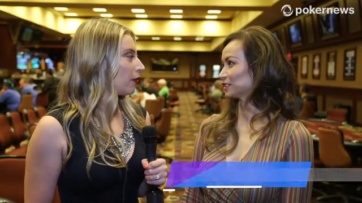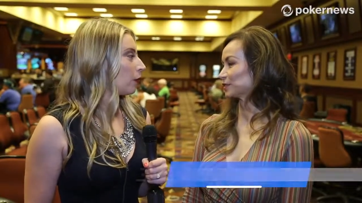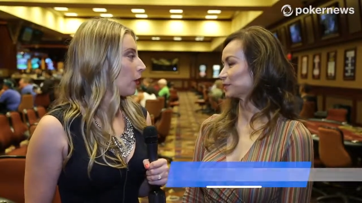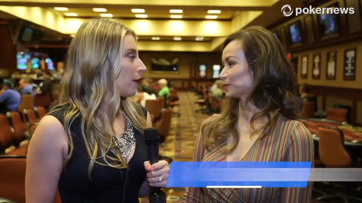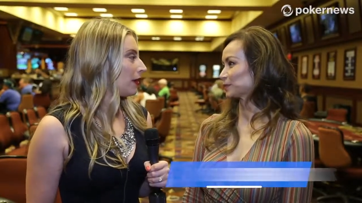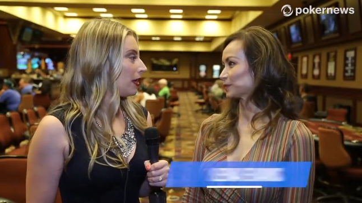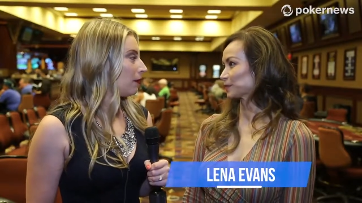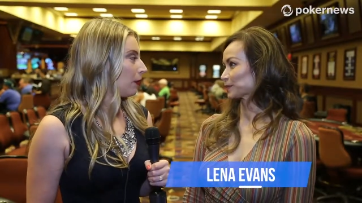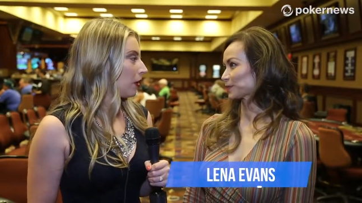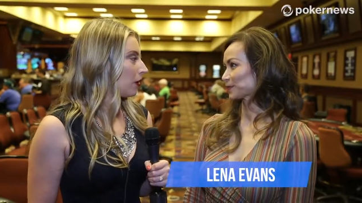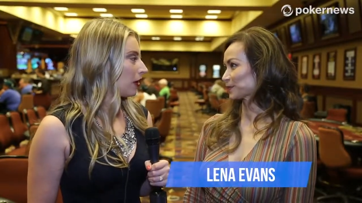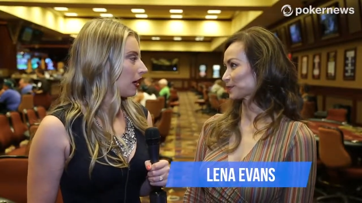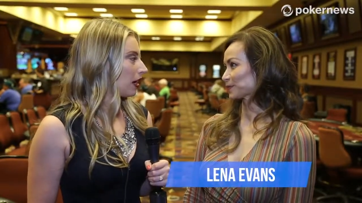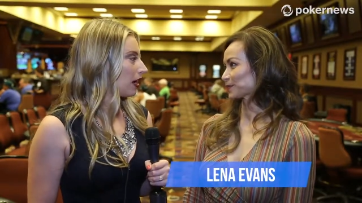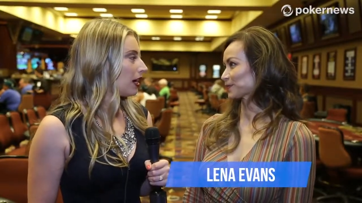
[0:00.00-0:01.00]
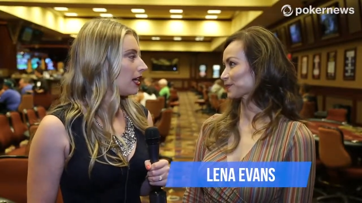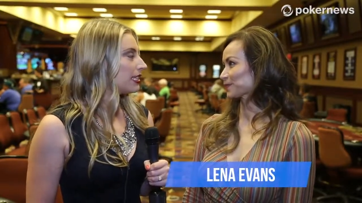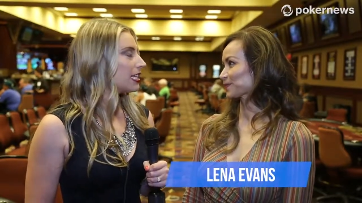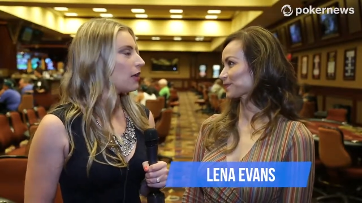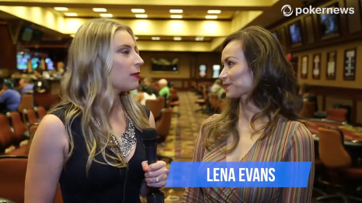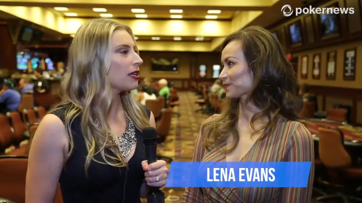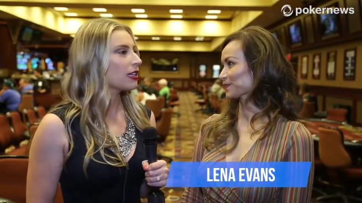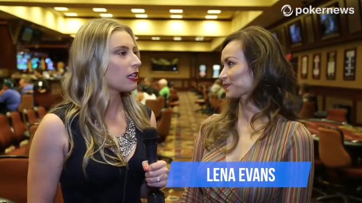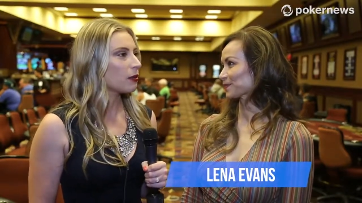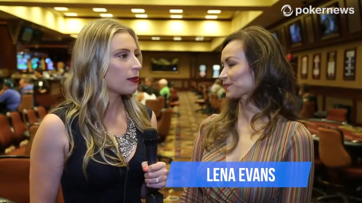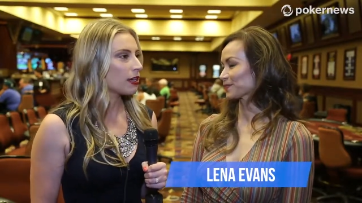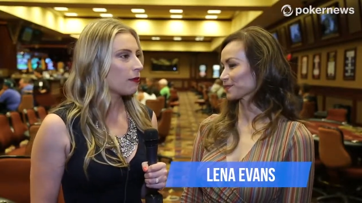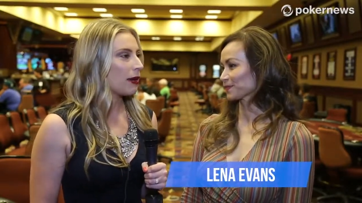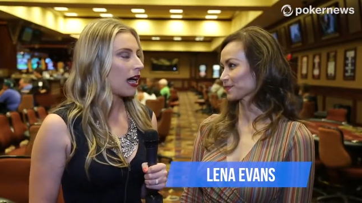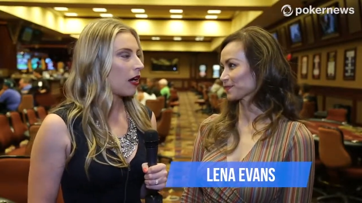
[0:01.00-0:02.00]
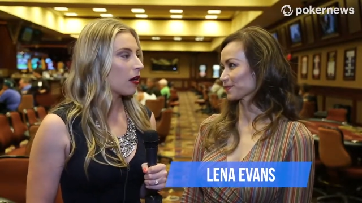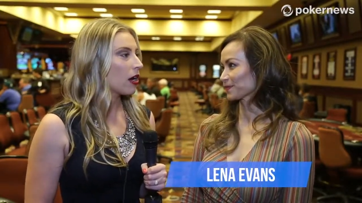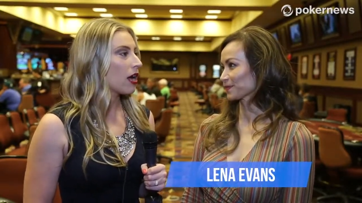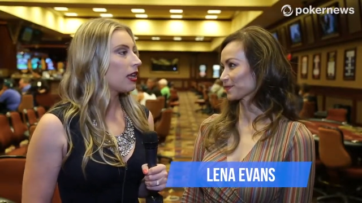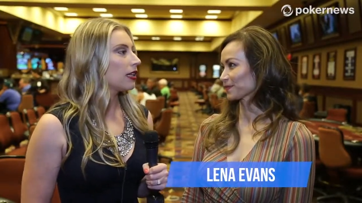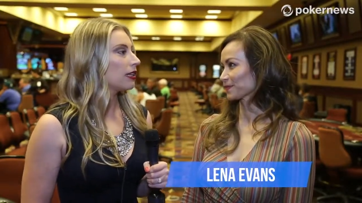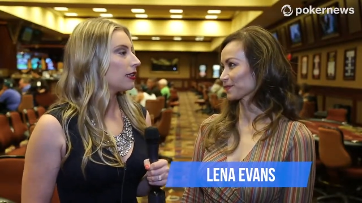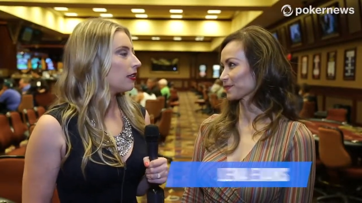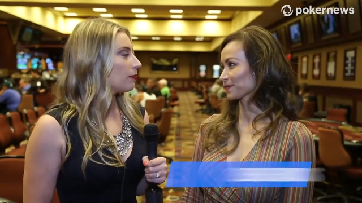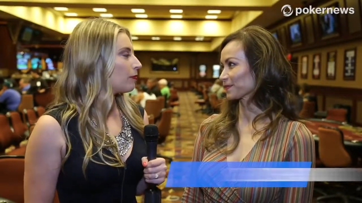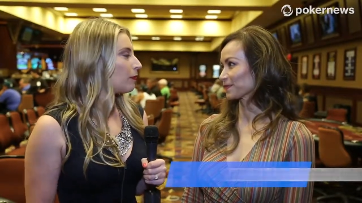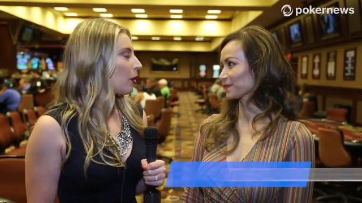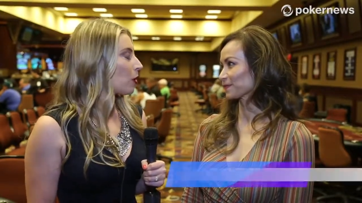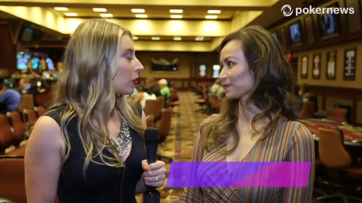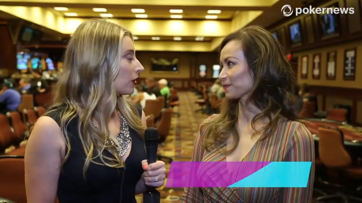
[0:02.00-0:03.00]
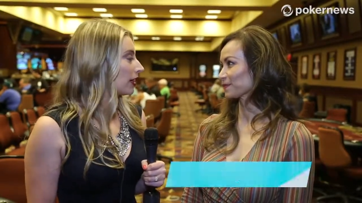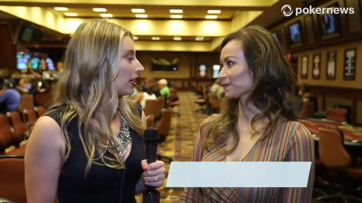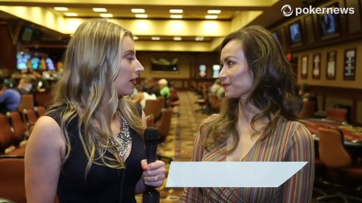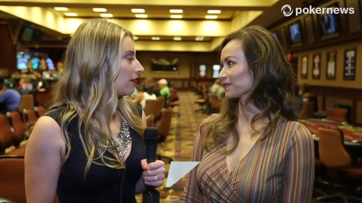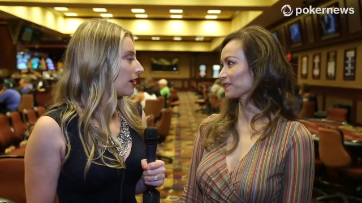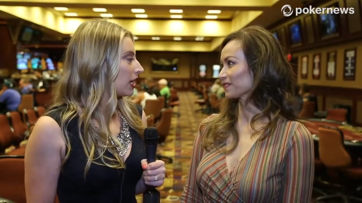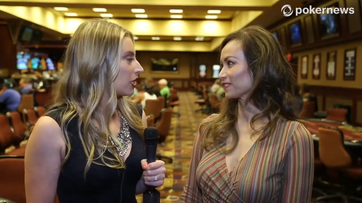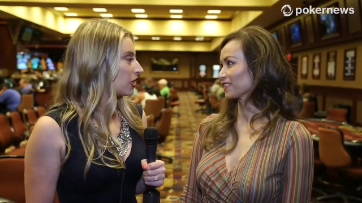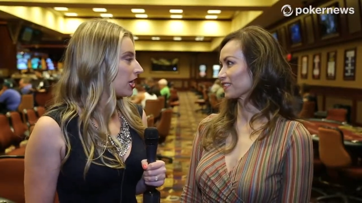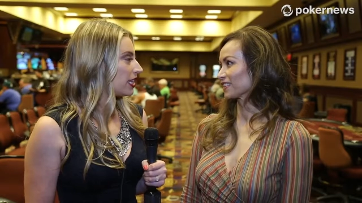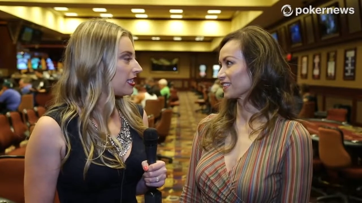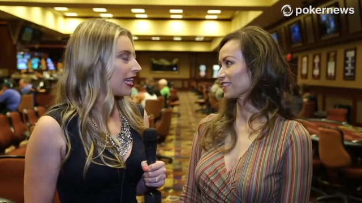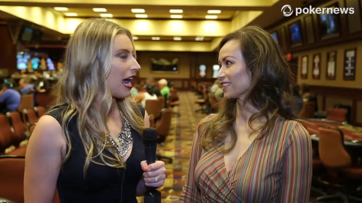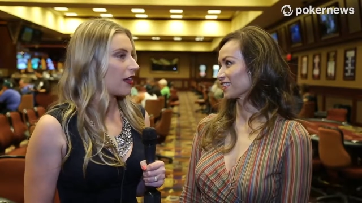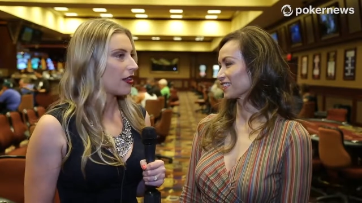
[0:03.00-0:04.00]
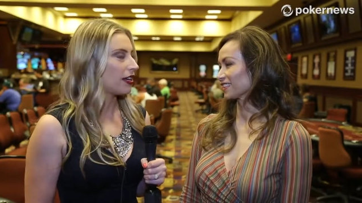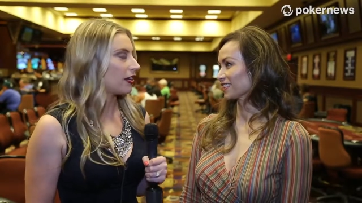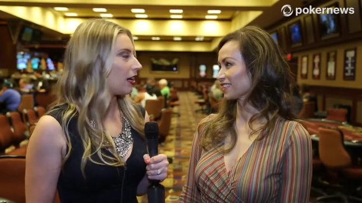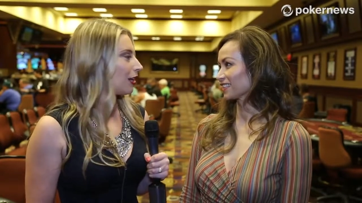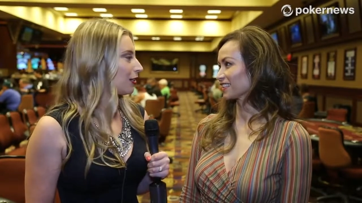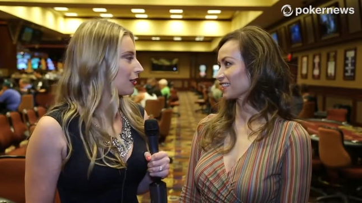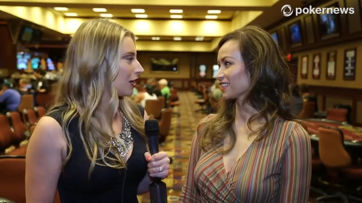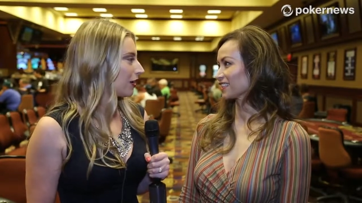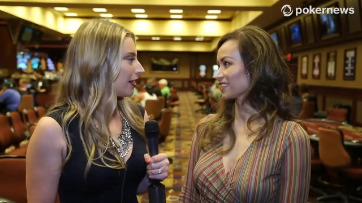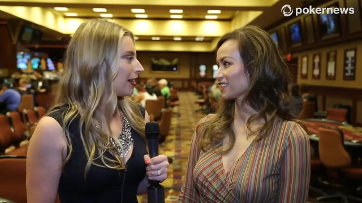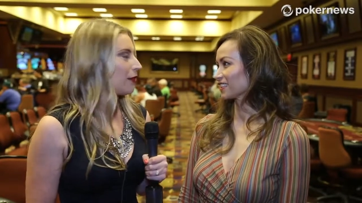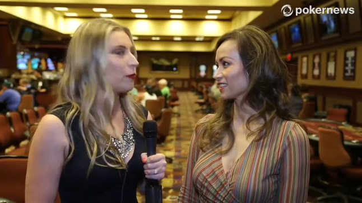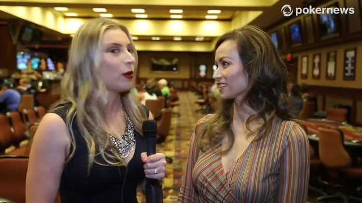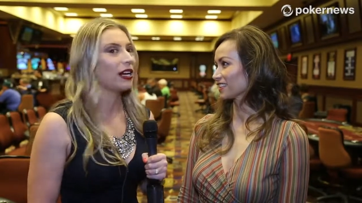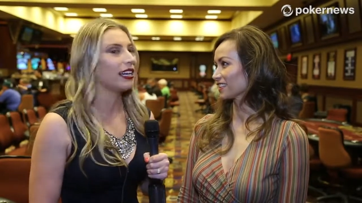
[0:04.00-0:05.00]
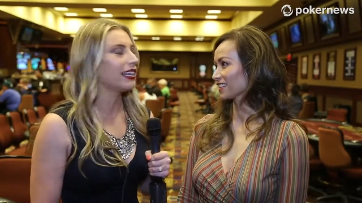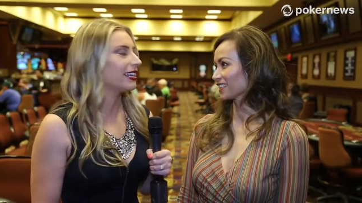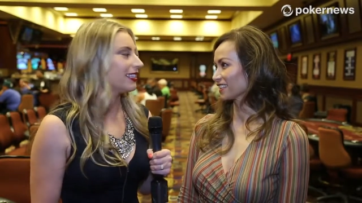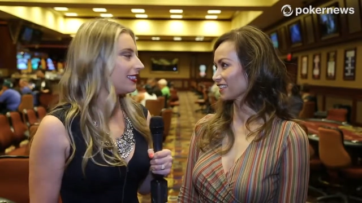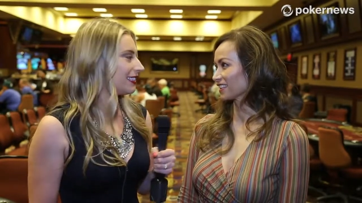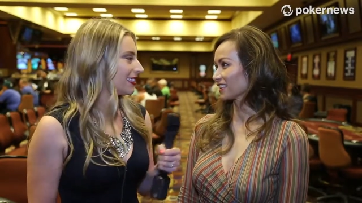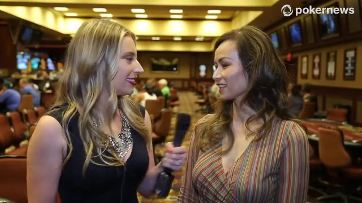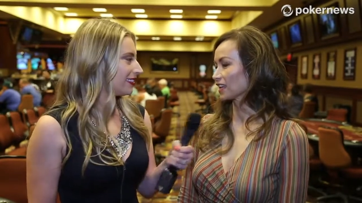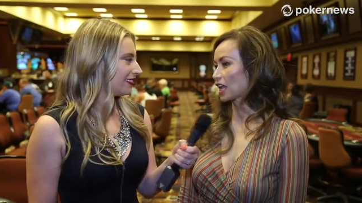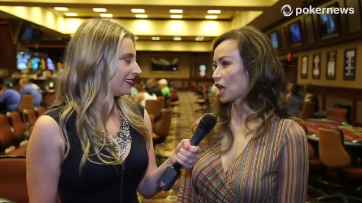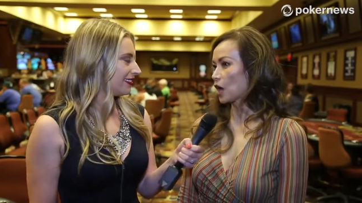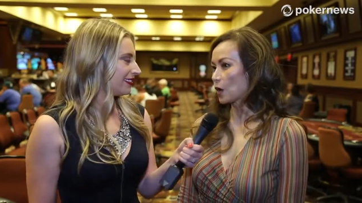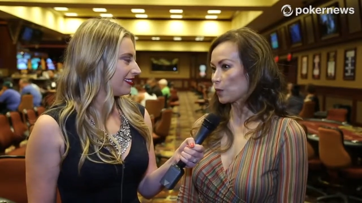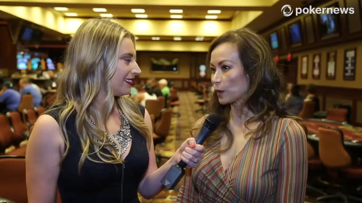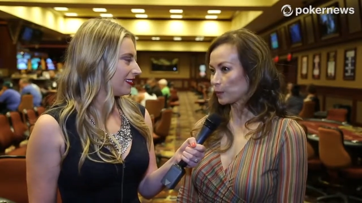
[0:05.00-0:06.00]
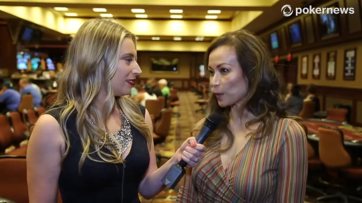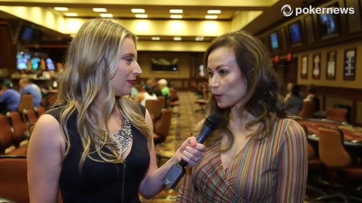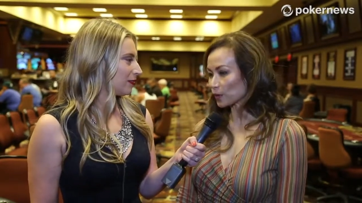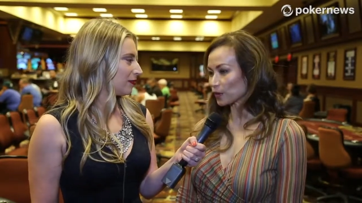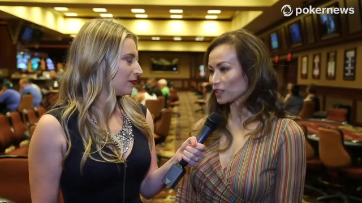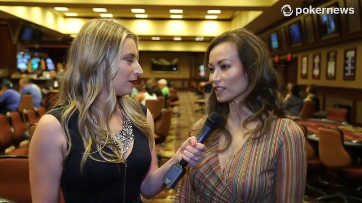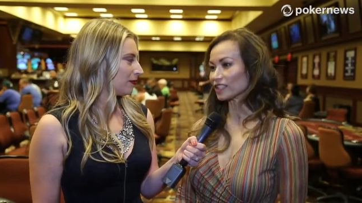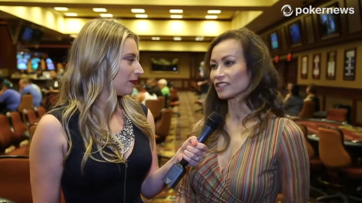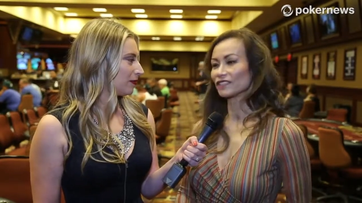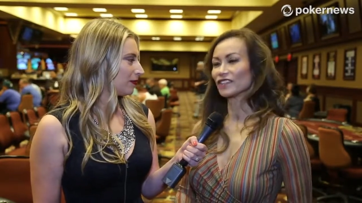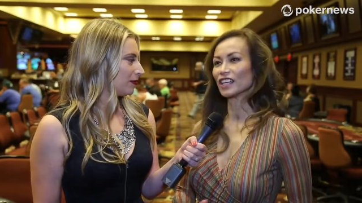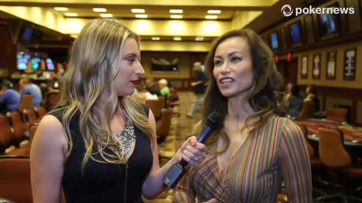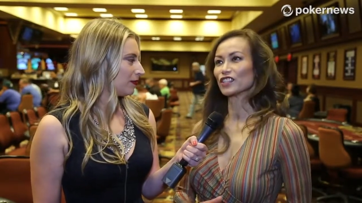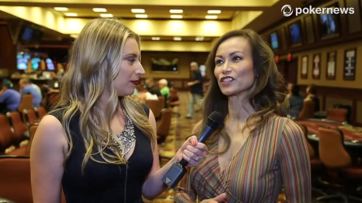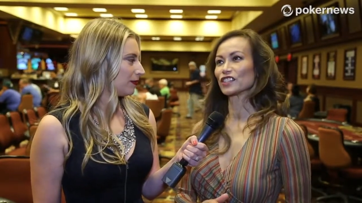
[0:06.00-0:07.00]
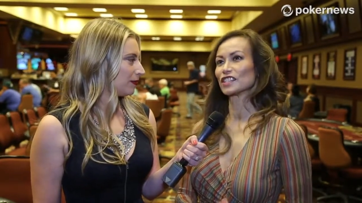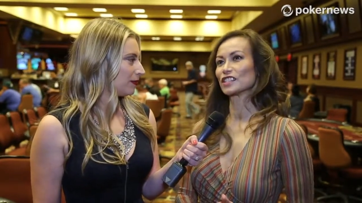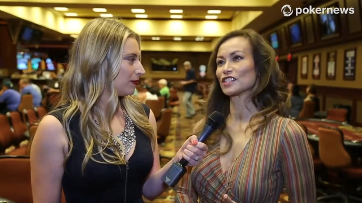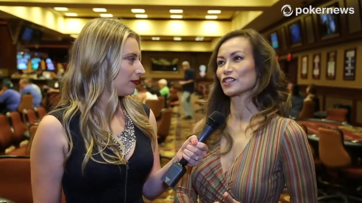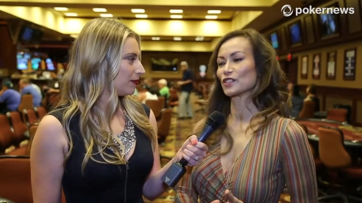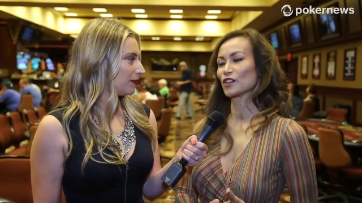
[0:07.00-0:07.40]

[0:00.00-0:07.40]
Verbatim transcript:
Speaker 1: for women in poker. Tell me a little bit about Poker League of Nations and how that got started and what it is.
Speaker 2: Well, Poker League of Nations